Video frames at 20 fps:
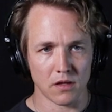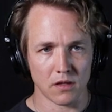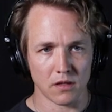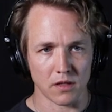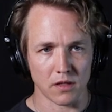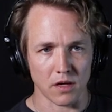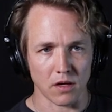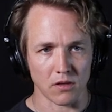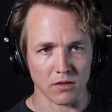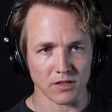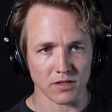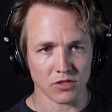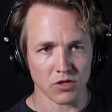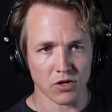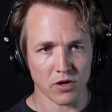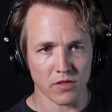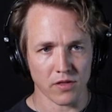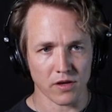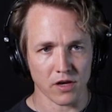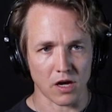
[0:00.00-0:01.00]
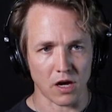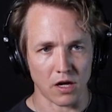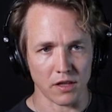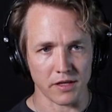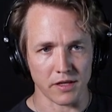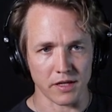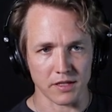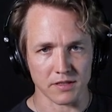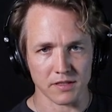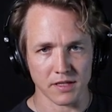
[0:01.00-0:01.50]
Now let's go to the
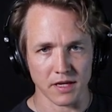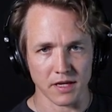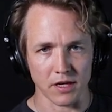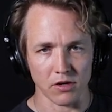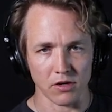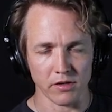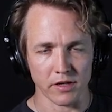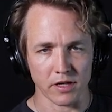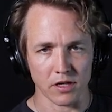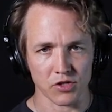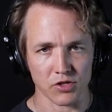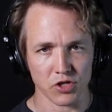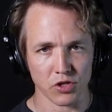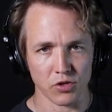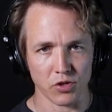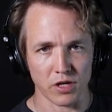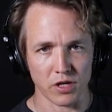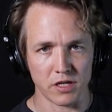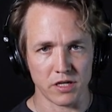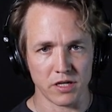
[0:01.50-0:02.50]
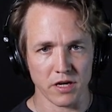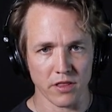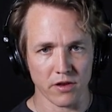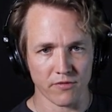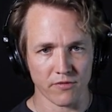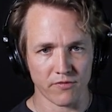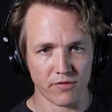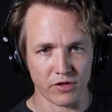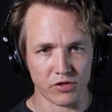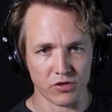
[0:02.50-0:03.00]
Collion scale, and I'll show you another
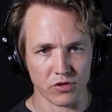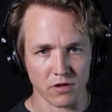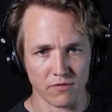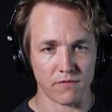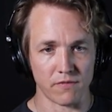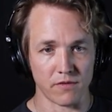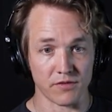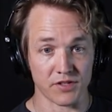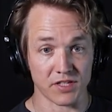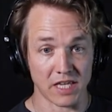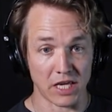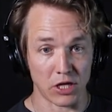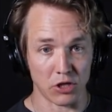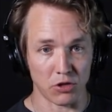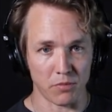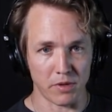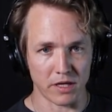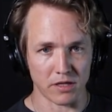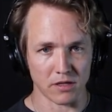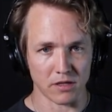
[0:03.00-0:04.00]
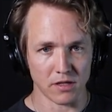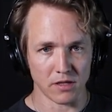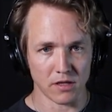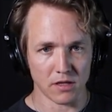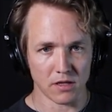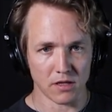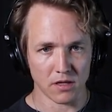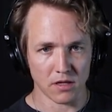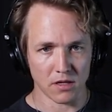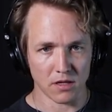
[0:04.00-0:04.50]
feature of the scale bend
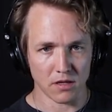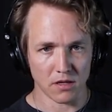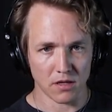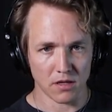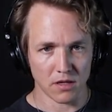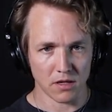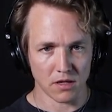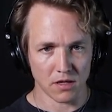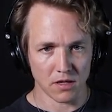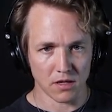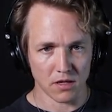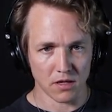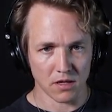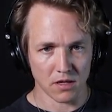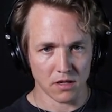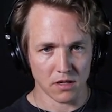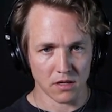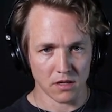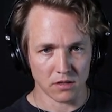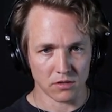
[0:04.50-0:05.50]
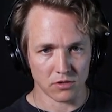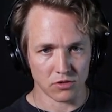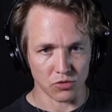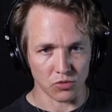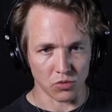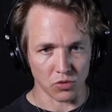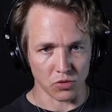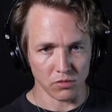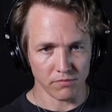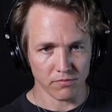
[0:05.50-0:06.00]

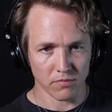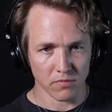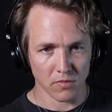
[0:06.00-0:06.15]
tool.